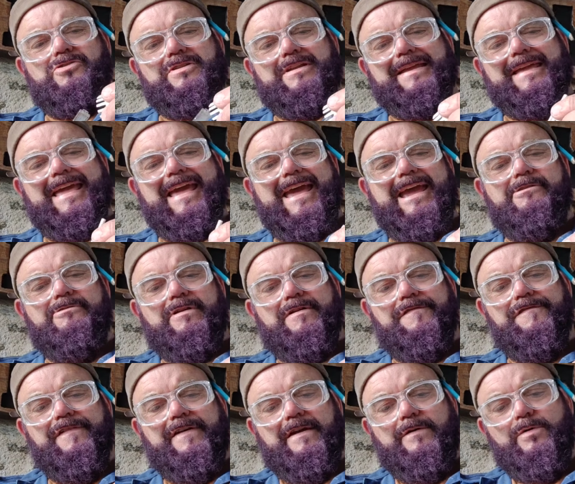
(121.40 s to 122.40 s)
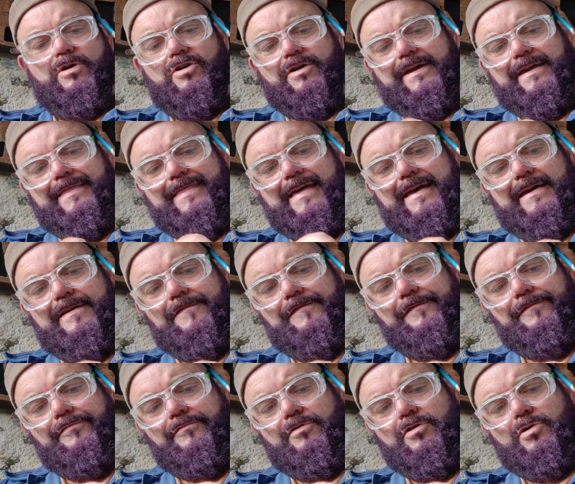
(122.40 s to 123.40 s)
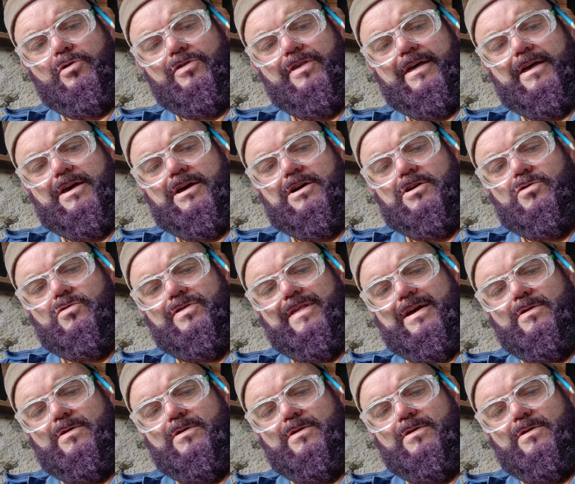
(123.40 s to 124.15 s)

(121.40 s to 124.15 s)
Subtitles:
kind of carrier thing, and we've got to get that through that hole.